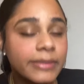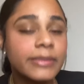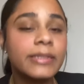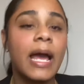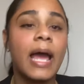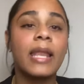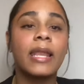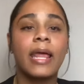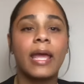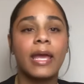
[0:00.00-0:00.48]
I
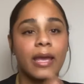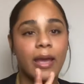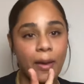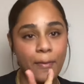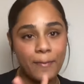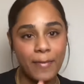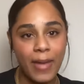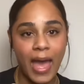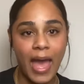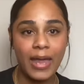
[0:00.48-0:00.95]
like a
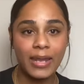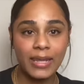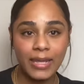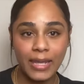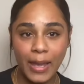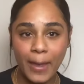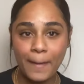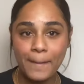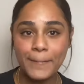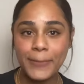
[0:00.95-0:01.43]
matte
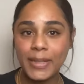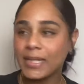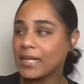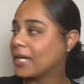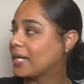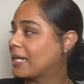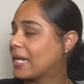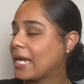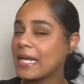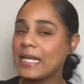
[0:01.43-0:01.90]
lip, a
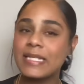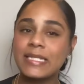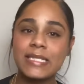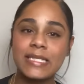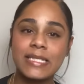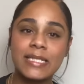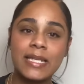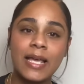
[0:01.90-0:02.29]
nice